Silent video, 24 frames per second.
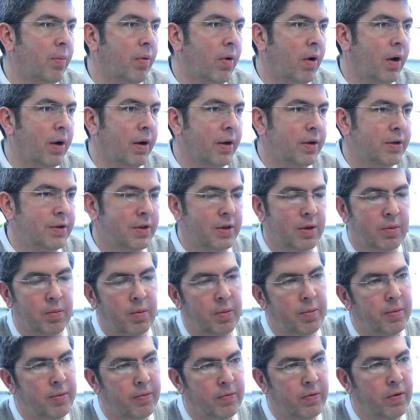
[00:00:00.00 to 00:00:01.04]
products that
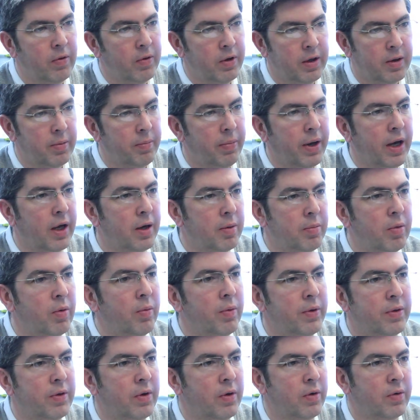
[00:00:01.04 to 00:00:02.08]
will be fully compatible
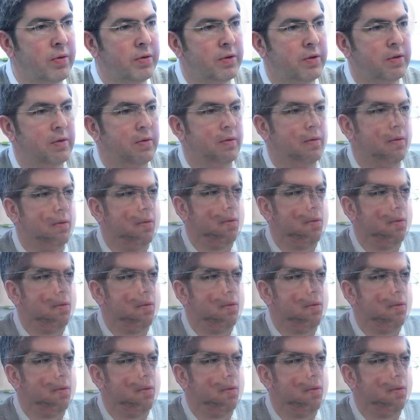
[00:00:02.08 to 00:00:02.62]
with those.